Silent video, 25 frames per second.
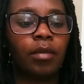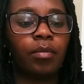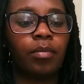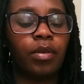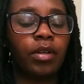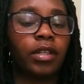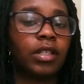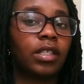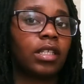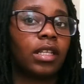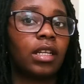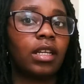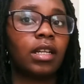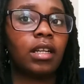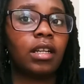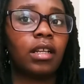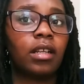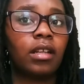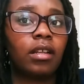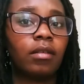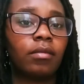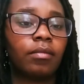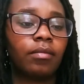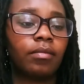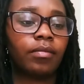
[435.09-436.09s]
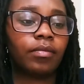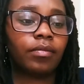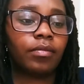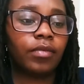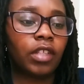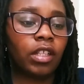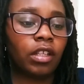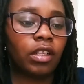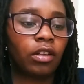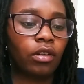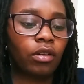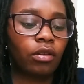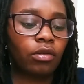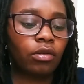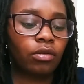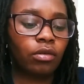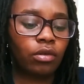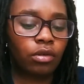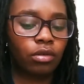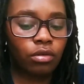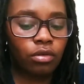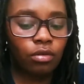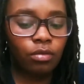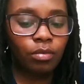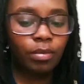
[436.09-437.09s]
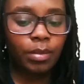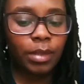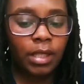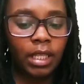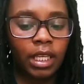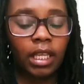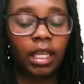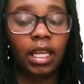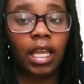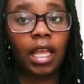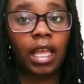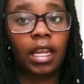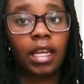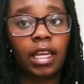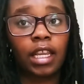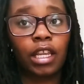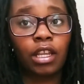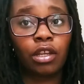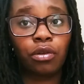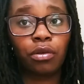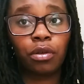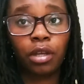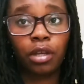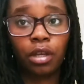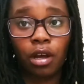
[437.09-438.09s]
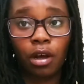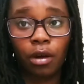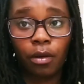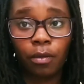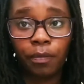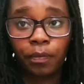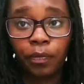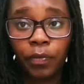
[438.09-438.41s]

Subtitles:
puts it in the little tube thing, and then you can go.